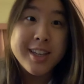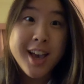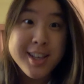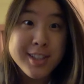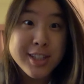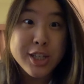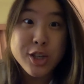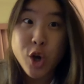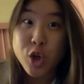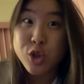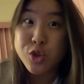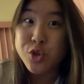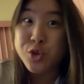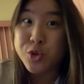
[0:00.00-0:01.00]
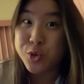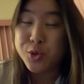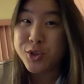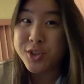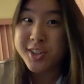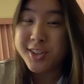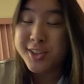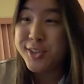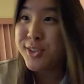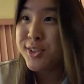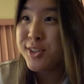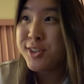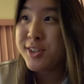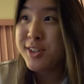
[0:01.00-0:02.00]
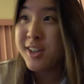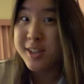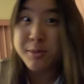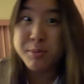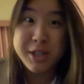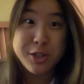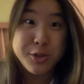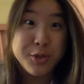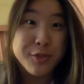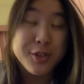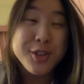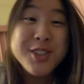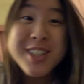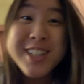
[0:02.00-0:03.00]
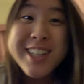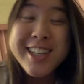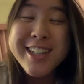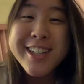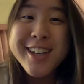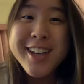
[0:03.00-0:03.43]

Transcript: as a college student at my university.